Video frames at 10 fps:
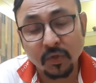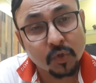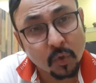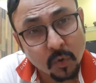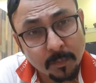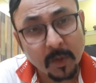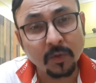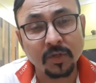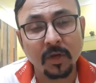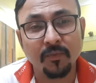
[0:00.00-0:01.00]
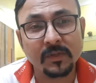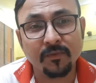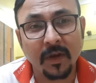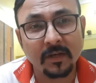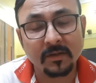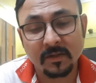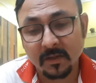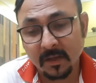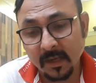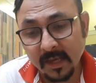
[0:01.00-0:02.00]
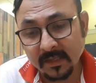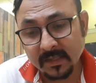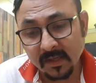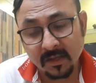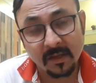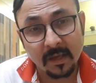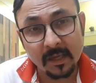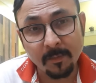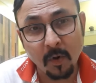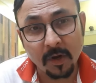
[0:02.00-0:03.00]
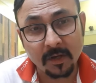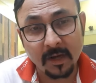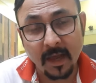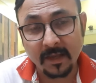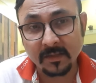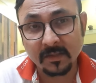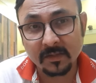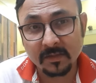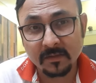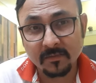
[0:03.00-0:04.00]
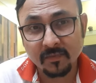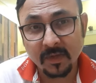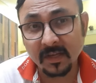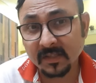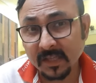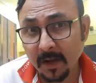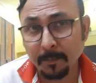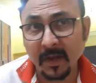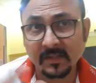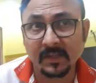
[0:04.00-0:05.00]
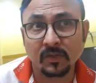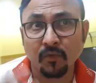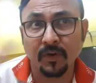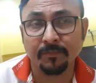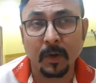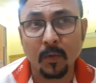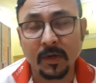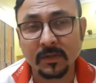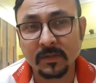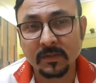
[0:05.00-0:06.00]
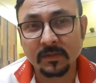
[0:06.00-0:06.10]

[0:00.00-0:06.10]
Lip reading: True beauty of his friend is immortalized, it surpasses, overpowers